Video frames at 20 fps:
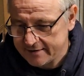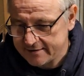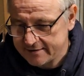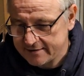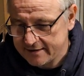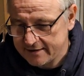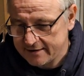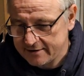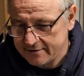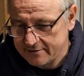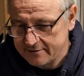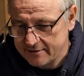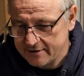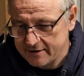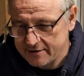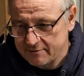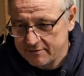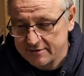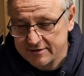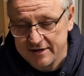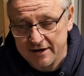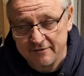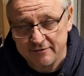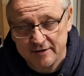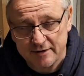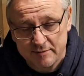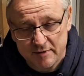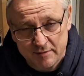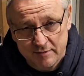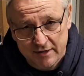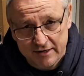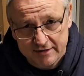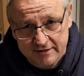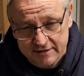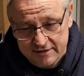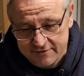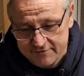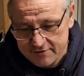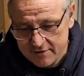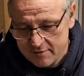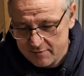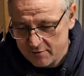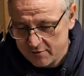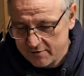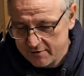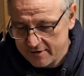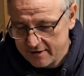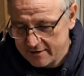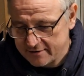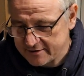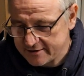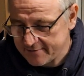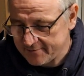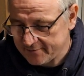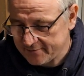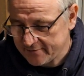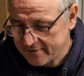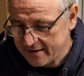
So we'll definitely be planting a few more of those.